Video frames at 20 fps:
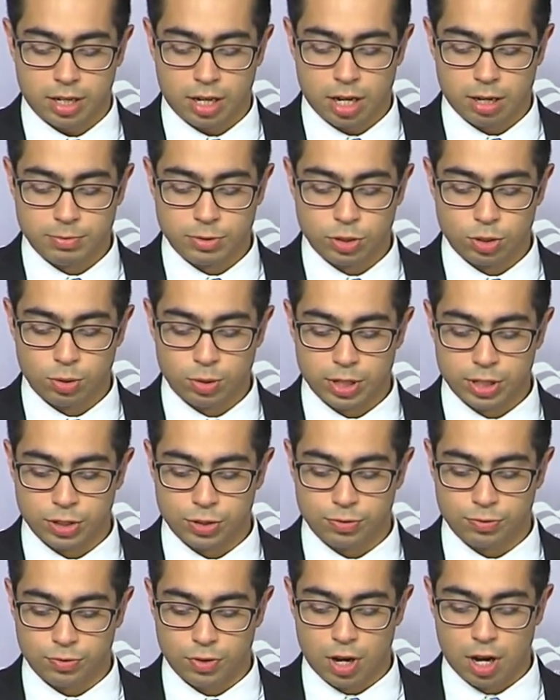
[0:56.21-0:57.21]
comes to us
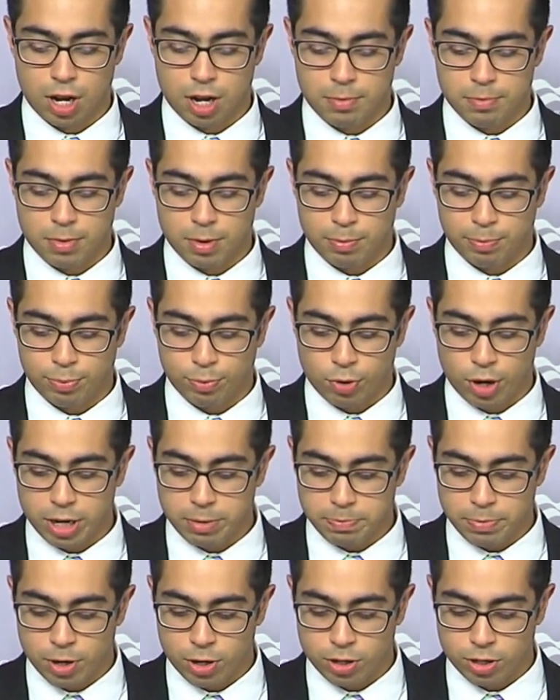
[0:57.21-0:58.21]
from
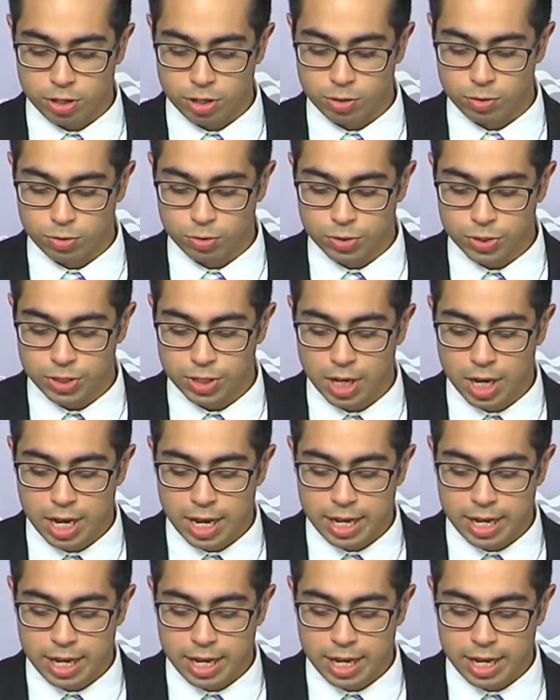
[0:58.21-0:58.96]
Breitbart News.